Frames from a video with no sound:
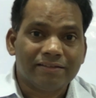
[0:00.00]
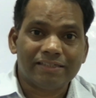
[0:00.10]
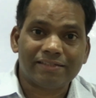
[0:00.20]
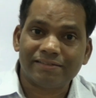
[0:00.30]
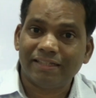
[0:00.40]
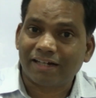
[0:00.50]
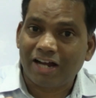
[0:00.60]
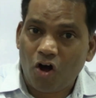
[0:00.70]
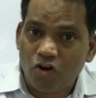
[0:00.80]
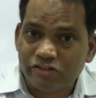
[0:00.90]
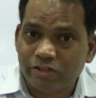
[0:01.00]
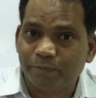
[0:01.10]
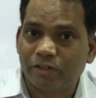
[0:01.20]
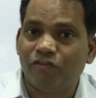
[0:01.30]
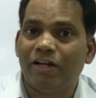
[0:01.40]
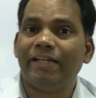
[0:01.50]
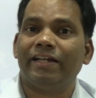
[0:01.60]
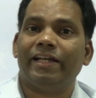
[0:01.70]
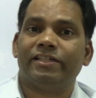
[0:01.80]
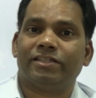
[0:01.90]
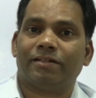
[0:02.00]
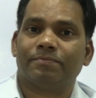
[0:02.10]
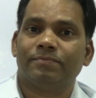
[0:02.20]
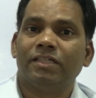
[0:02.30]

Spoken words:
this is the conceptual in nature.